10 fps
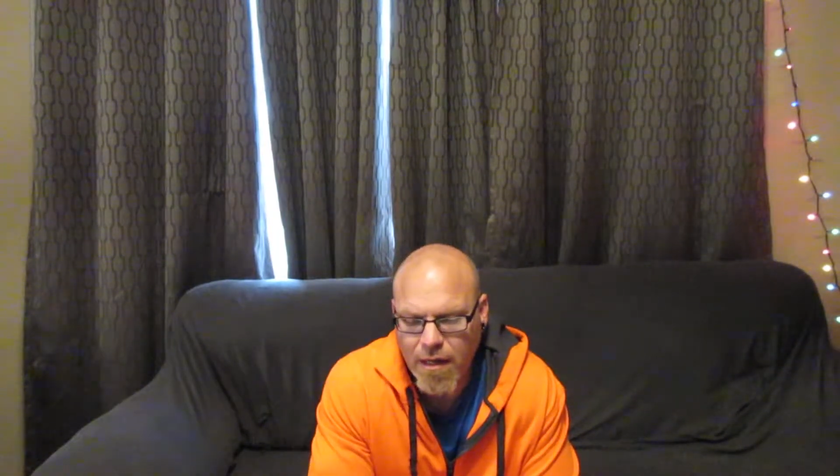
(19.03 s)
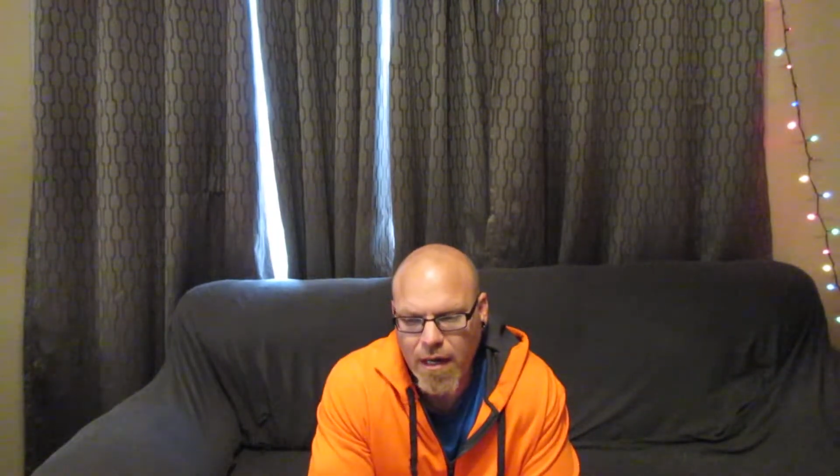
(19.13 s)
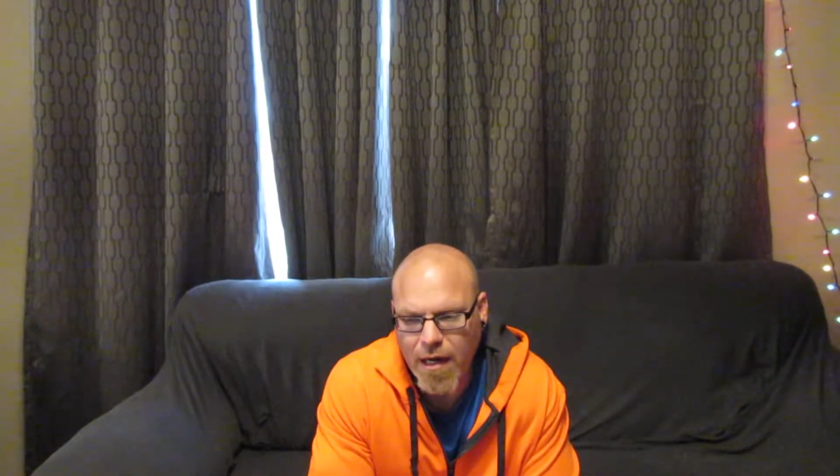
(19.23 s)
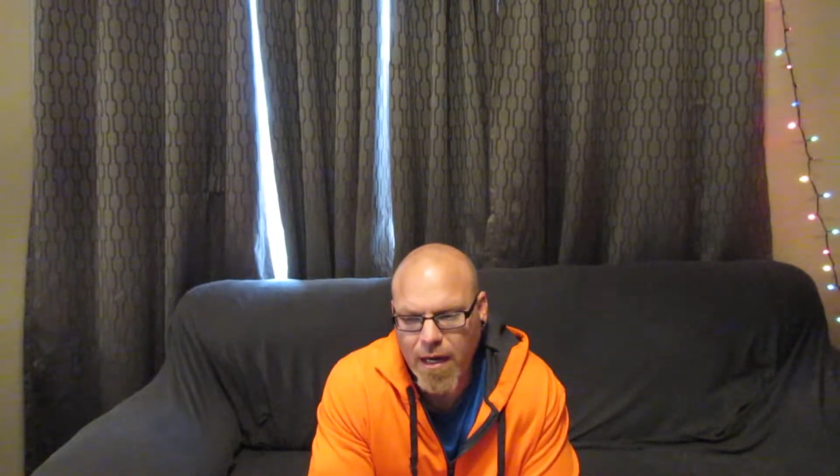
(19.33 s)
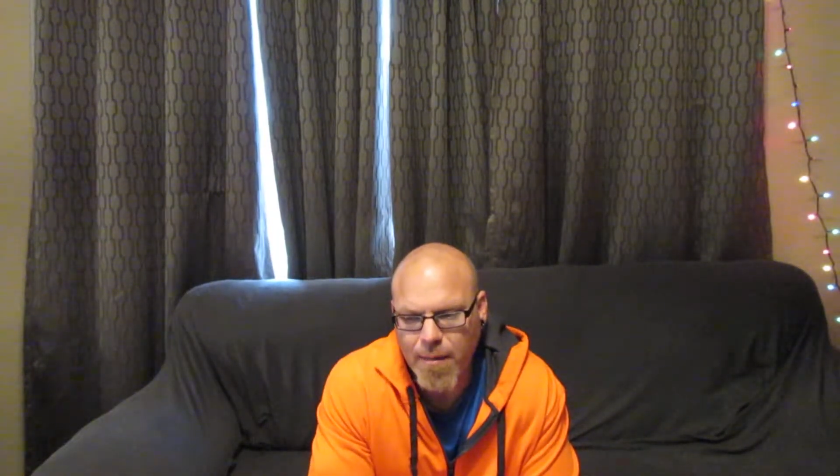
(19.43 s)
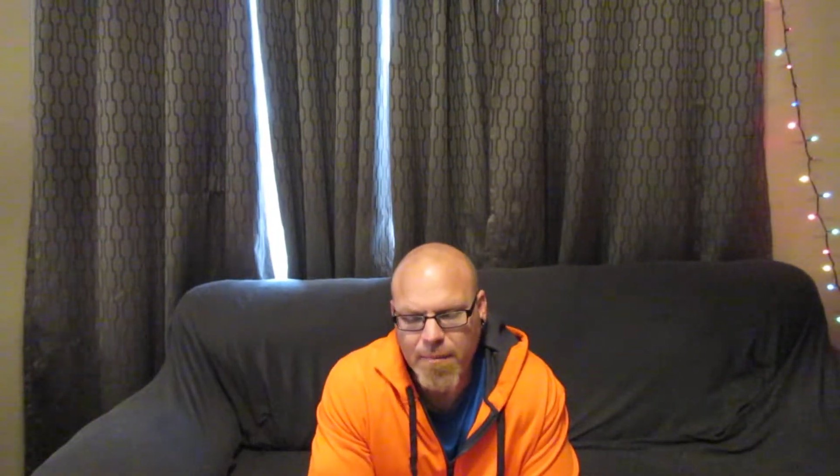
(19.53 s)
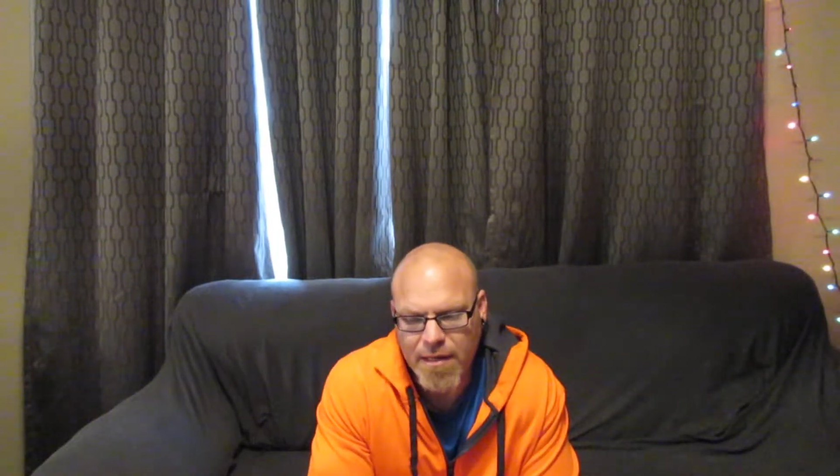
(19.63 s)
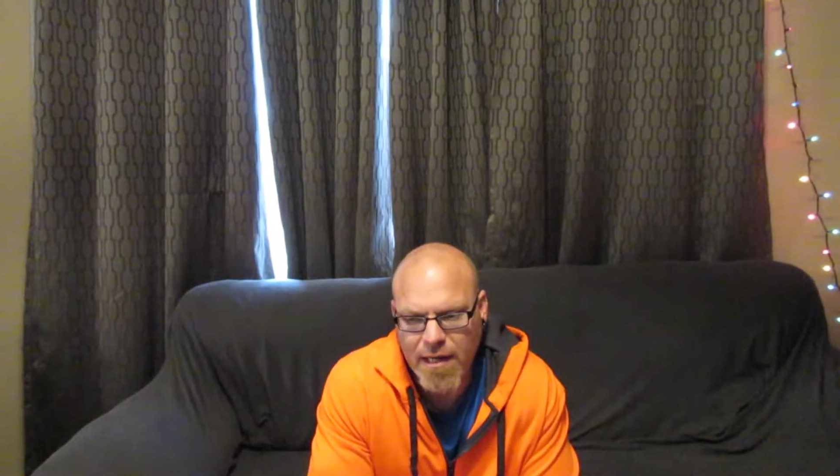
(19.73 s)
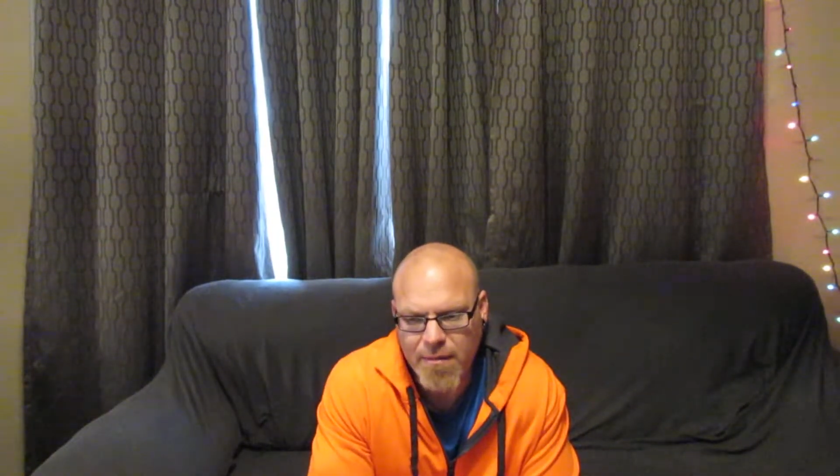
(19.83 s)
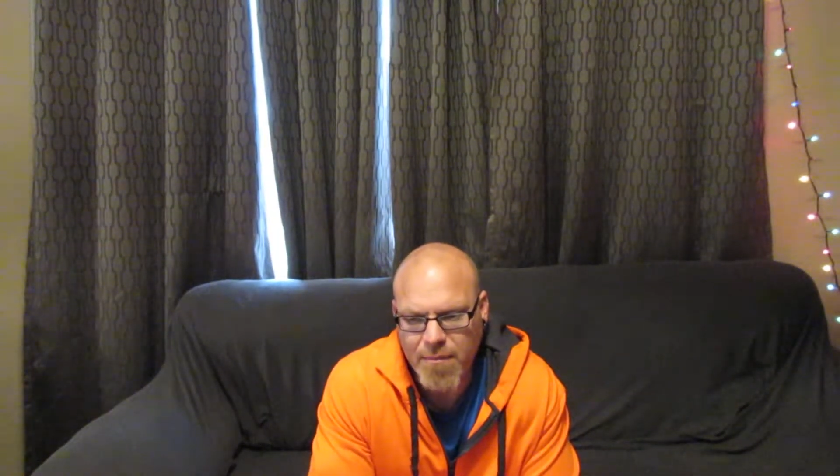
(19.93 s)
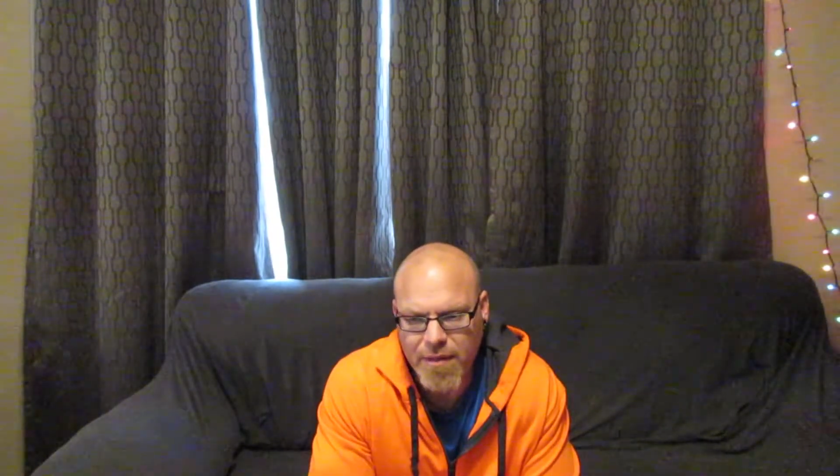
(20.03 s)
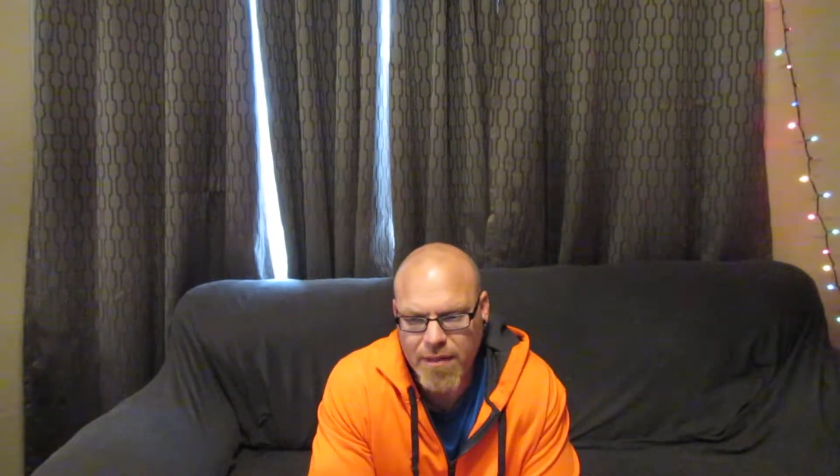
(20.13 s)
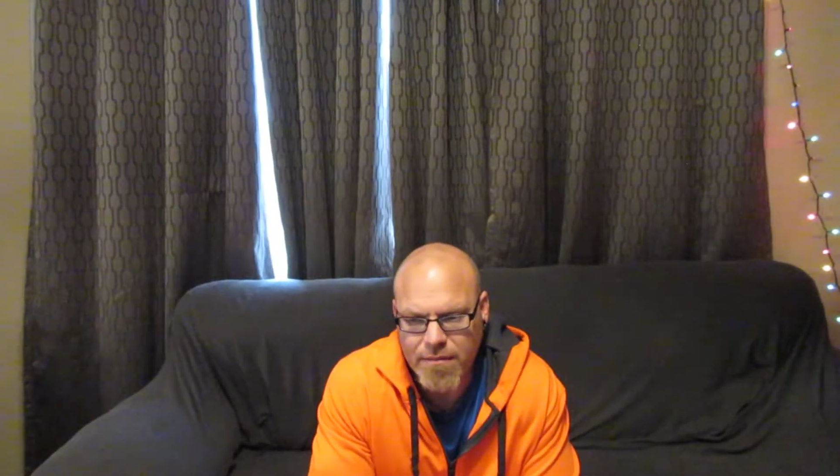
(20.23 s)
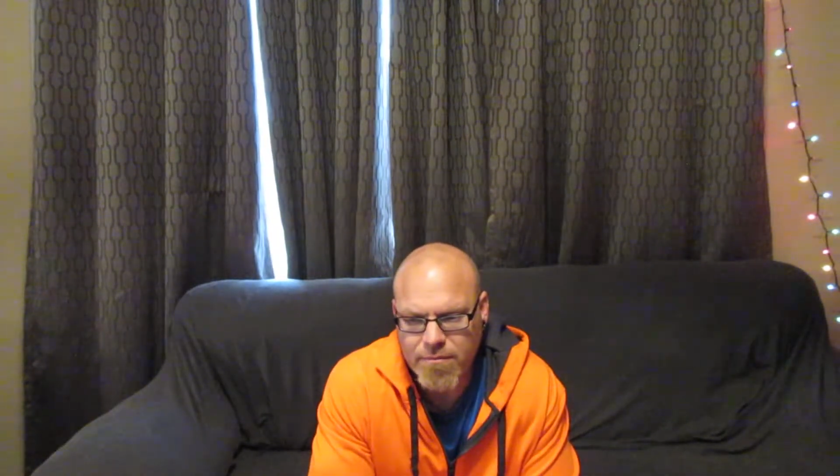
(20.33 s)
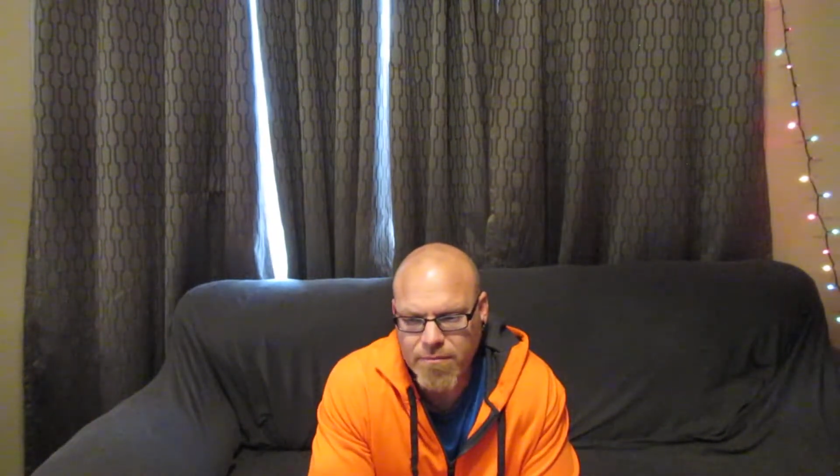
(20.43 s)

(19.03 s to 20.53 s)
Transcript: Um, and I've been